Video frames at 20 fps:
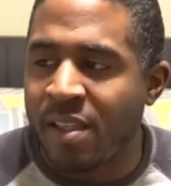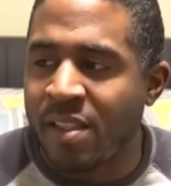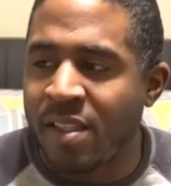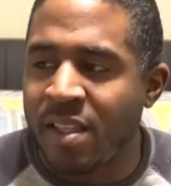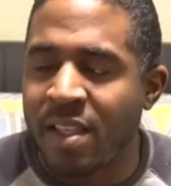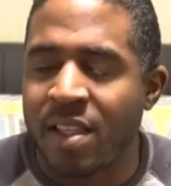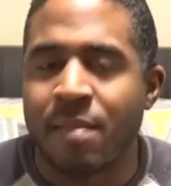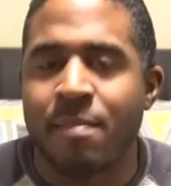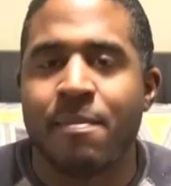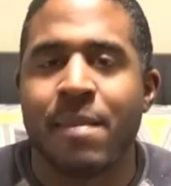
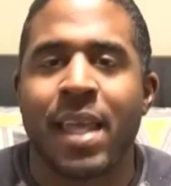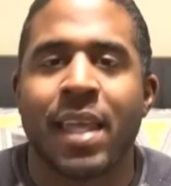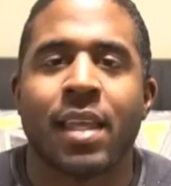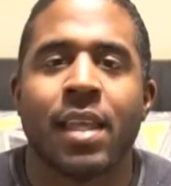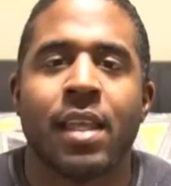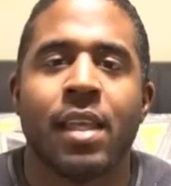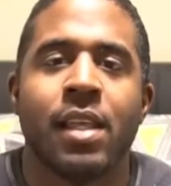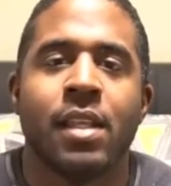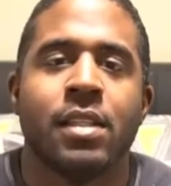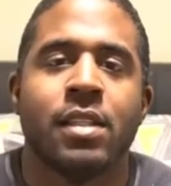didn't make
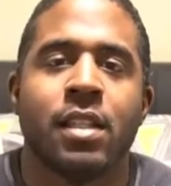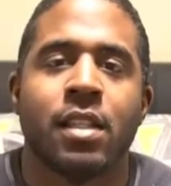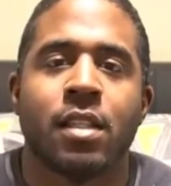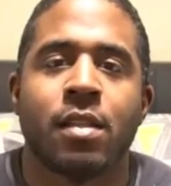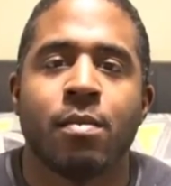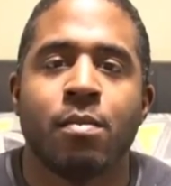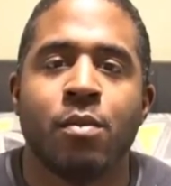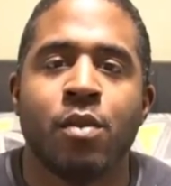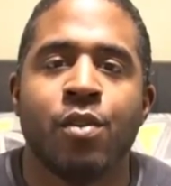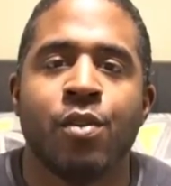it easy
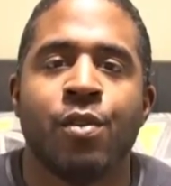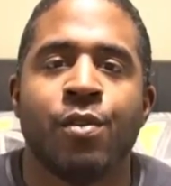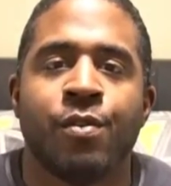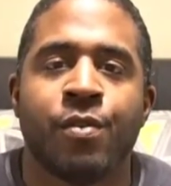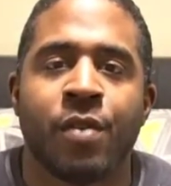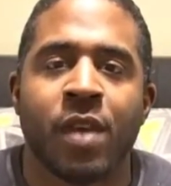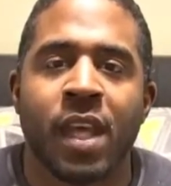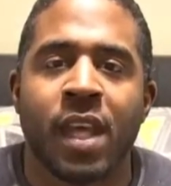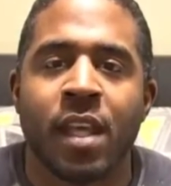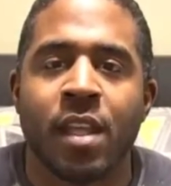to
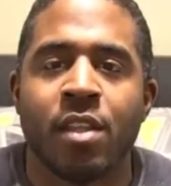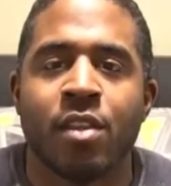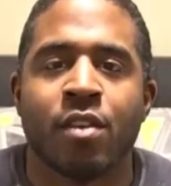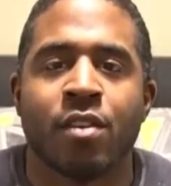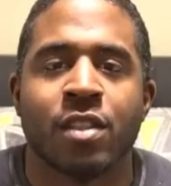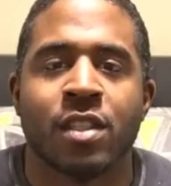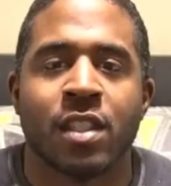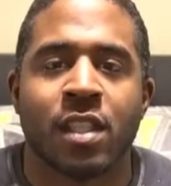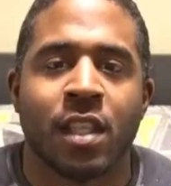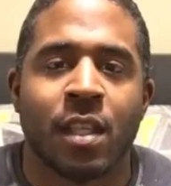move in
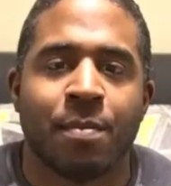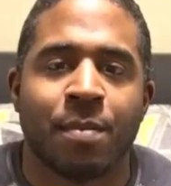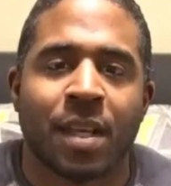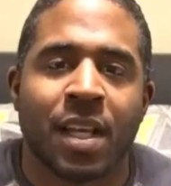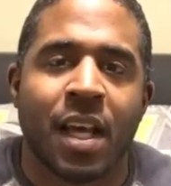your sleep.